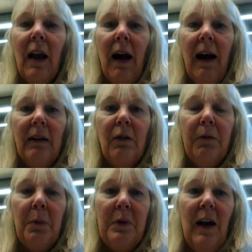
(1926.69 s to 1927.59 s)
and
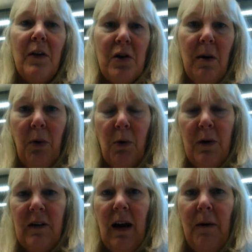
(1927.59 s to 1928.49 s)
for potential
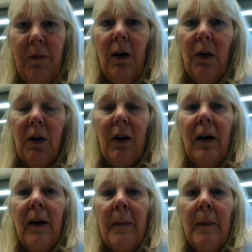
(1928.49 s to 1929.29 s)
employers to have a look,